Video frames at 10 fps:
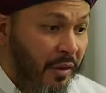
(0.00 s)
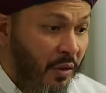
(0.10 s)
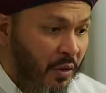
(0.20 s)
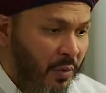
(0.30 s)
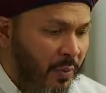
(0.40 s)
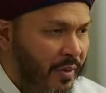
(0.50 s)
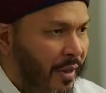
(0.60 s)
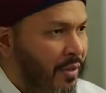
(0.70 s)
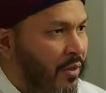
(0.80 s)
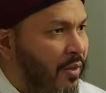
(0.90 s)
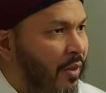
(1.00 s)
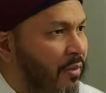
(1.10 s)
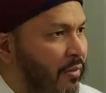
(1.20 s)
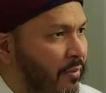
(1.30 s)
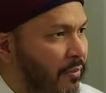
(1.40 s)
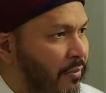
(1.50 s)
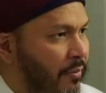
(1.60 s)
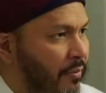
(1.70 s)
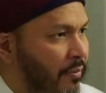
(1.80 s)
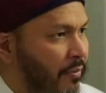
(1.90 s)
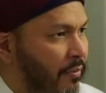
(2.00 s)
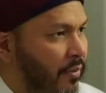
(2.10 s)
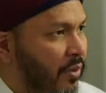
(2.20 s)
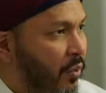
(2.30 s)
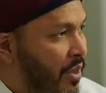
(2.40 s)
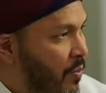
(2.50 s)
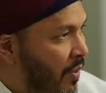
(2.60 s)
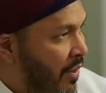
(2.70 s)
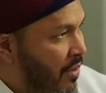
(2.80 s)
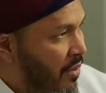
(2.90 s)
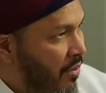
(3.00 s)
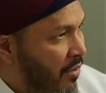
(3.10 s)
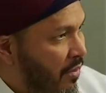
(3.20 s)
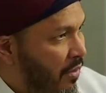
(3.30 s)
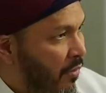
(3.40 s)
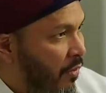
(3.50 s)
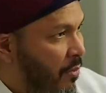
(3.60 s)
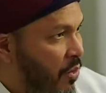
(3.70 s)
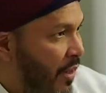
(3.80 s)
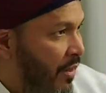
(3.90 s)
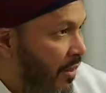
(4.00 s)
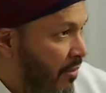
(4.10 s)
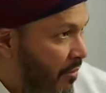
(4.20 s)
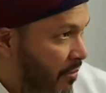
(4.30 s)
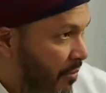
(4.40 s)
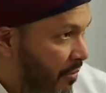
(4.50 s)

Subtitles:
and you're going to protect yourself. The whisperings from shaitan.